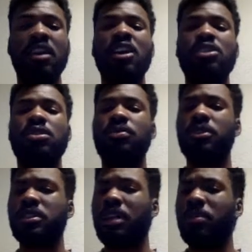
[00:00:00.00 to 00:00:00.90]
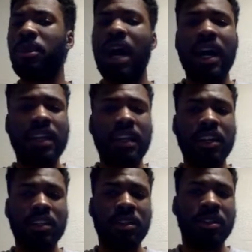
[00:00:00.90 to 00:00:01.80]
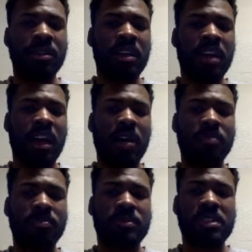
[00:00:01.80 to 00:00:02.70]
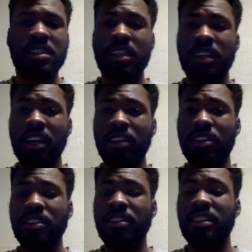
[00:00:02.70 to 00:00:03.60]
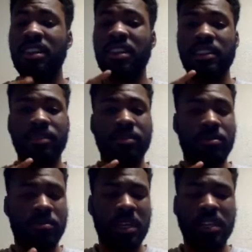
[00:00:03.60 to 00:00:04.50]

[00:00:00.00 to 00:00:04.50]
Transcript: So for example, eye color, skin color, being